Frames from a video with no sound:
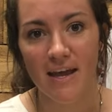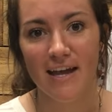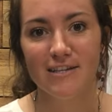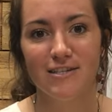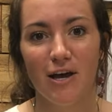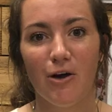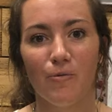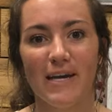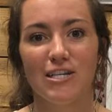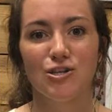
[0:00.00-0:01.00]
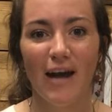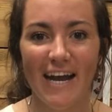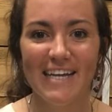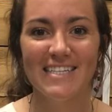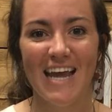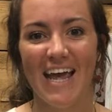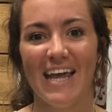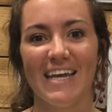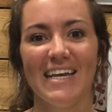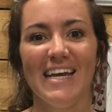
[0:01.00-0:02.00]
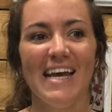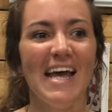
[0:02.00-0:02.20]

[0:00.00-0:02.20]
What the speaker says: And so we try and take